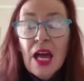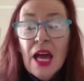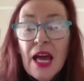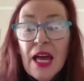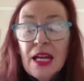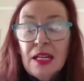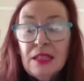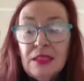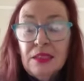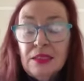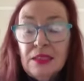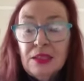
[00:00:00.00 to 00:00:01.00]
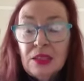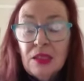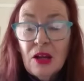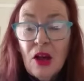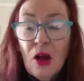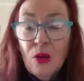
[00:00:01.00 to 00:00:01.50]
and
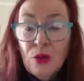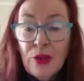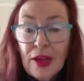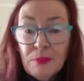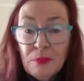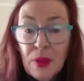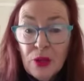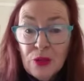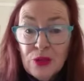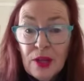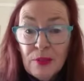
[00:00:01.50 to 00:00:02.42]
hold that post